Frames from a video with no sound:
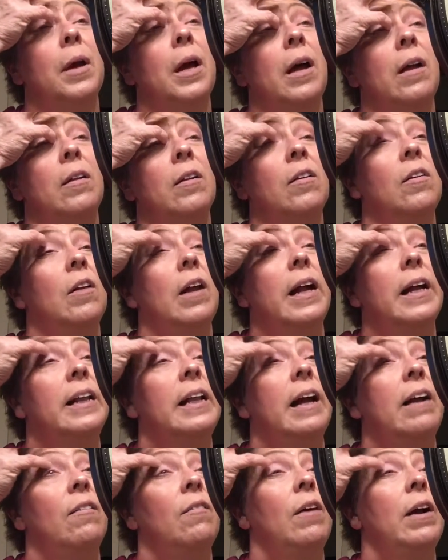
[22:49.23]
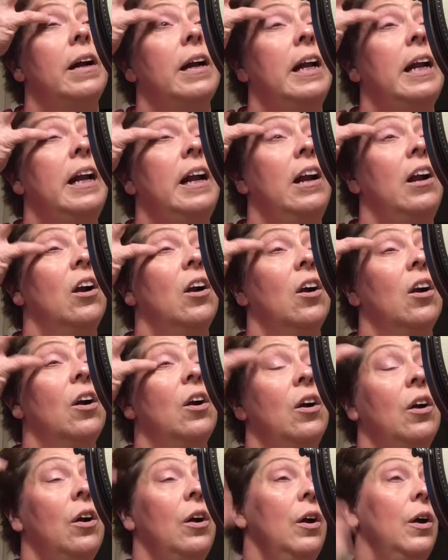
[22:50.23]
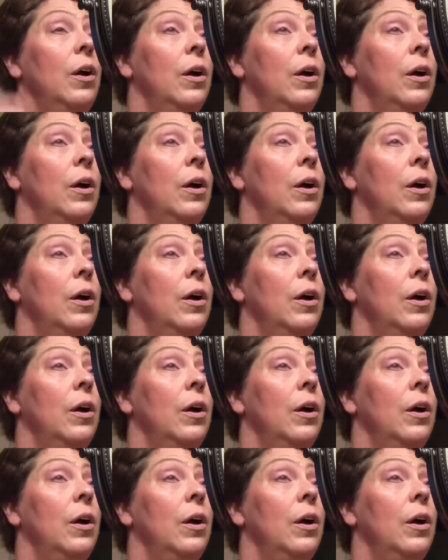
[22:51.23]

color like that right here